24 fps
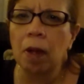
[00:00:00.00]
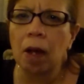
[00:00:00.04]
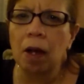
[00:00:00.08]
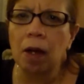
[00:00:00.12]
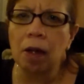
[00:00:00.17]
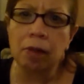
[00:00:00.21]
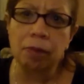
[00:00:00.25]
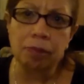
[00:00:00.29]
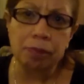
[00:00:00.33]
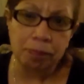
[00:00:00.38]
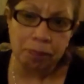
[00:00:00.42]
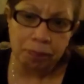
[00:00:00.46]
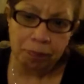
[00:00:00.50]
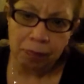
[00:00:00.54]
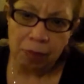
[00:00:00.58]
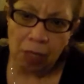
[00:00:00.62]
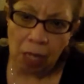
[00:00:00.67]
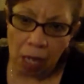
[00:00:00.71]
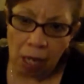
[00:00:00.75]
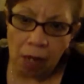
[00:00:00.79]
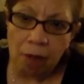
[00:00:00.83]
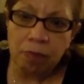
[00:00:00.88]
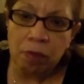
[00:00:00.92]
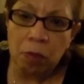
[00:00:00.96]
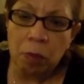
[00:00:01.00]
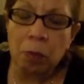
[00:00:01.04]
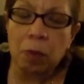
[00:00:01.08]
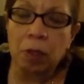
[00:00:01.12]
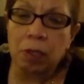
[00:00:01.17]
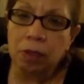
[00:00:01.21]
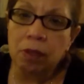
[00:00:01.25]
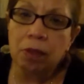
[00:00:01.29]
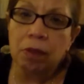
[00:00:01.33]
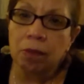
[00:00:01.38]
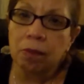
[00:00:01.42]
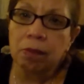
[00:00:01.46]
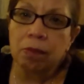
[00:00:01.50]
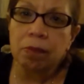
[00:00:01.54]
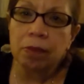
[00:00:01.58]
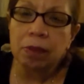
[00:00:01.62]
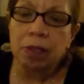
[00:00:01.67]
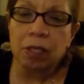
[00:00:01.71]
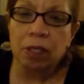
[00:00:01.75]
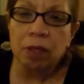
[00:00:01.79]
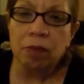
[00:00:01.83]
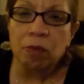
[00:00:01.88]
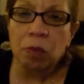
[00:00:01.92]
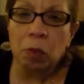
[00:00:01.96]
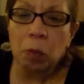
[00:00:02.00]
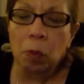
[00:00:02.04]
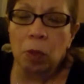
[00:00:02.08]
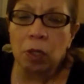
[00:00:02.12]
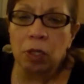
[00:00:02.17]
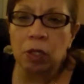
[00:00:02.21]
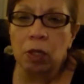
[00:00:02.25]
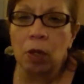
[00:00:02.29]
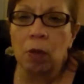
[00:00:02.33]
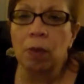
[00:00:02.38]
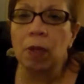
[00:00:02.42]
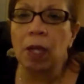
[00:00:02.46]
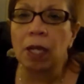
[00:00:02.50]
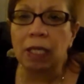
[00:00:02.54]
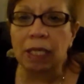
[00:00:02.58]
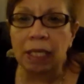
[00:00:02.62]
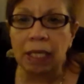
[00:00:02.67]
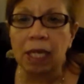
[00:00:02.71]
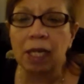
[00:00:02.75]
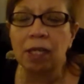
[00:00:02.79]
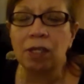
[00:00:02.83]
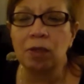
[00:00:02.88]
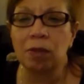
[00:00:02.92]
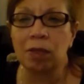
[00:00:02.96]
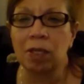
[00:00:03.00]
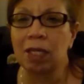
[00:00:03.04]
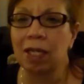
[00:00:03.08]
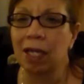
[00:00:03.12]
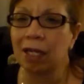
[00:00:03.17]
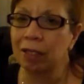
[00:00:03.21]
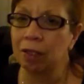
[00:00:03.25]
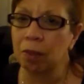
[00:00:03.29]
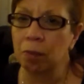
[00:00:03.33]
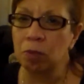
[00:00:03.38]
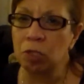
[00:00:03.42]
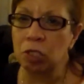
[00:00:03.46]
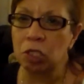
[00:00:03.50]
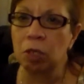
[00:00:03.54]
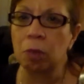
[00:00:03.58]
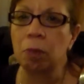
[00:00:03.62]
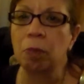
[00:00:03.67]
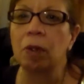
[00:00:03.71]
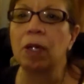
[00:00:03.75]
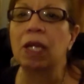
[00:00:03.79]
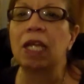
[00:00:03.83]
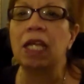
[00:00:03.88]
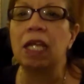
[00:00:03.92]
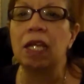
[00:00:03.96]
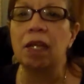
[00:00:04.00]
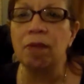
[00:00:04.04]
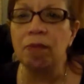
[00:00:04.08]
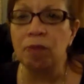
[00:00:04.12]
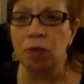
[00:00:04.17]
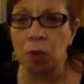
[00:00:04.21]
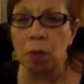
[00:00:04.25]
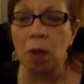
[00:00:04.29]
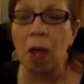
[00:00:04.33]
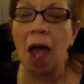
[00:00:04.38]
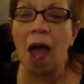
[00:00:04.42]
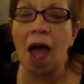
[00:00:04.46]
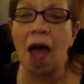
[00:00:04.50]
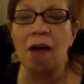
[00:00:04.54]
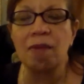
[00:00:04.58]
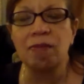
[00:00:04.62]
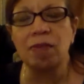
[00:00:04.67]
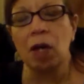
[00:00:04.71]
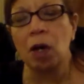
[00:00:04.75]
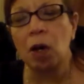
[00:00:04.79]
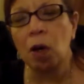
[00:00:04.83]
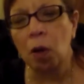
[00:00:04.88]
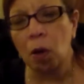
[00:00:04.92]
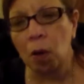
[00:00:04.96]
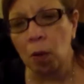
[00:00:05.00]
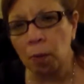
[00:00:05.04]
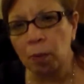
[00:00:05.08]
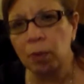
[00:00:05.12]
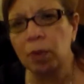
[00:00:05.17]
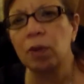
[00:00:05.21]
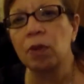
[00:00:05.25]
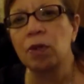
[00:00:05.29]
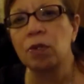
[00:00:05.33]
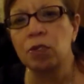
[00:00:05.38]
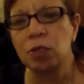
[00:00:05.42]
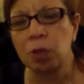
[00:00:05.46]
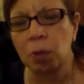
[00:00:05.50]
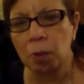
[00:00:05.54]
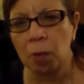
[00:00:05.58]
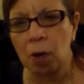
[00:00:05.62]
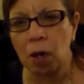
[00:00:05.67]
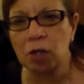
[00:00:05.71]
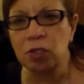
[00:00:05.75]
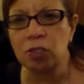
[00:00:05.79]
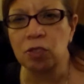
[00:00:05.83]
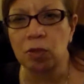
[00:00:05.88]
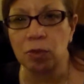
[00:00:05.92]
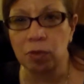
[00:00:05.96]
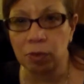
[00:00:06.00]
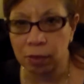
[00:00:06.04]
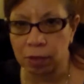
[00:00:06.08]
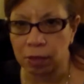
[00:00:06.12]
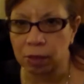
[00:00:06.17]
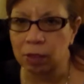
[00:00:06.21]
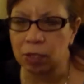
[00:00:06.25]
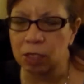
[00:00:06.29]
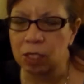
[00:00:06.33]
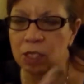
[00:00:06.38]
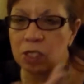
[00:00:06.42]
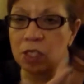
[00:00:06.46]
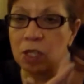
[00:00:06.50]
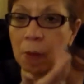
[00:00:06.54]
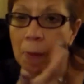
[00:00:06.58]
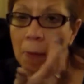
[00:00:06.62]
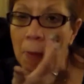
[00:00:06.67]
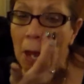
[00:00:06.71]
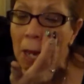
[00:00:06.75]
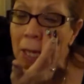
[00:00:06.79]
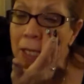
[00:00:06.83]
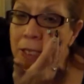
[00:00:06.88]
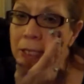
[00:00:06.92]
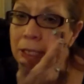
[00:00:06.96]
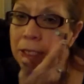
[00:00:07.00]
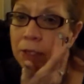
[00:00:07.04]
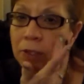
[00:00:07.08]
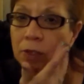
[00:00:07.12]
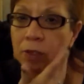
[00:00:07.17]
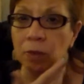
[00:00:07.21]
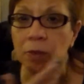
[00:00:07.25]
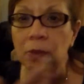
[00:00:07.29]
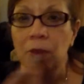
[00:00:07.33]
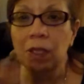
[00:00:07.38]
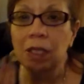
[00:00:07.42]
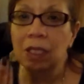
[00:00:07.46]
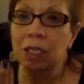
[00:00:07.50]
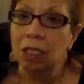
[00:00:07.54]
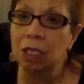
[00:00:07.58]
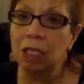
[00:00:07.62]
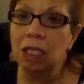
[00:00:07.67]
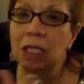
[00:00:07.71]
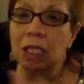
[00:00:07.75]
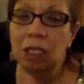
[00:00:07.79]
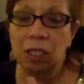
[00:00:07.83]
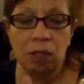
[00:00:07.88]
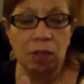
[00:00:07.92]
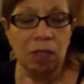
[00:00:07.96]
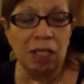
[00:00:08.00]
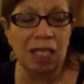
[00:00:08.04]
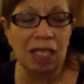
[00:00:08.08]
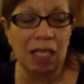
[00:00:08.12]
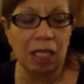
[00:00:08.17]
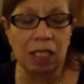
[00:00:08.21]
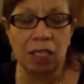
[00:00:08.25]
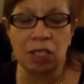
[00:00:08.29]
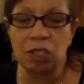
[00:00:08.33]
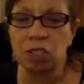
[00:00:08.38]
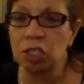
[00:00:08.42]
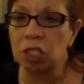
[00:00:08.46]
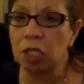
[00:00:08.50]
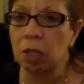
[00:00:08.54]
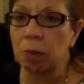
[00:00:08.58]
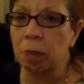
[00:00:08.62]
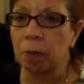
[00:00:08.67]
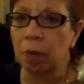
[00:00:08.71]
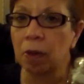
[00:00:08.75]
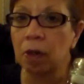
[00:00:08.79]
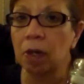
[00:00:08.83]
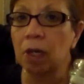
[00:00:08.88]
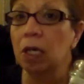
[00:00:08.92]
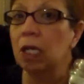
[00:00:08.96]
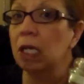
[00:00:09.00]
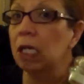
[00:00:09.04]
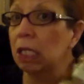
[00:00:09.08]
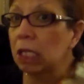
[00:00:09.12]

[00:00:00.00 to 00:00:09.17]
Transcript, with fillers: Um, everyone, you know, let everyone know that, yeah, you can get them cheaper. If you have a Home Goods or Marshalls and TJ Maxx near you, you can get it cheaper.